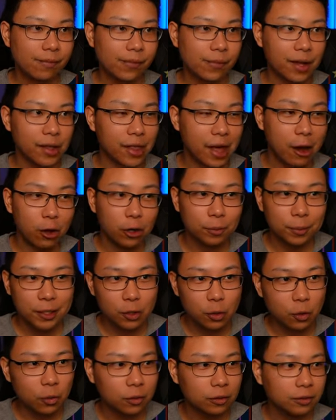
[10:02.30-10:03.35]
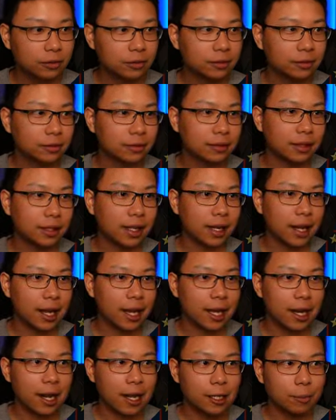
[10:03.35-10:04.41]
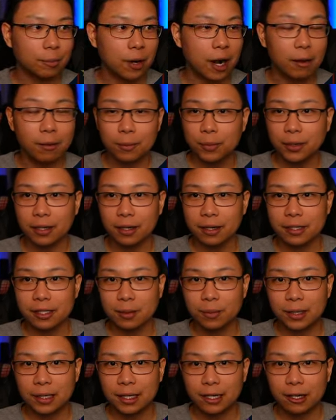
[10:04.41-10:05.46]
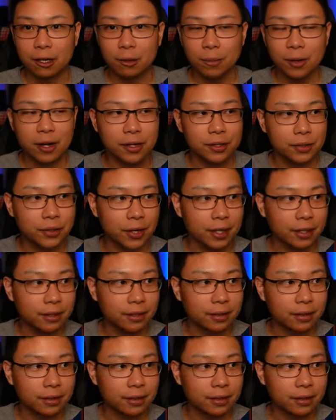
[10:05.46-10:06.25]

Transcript: That would be cool. And I could probably put it on somebody like Armands, right?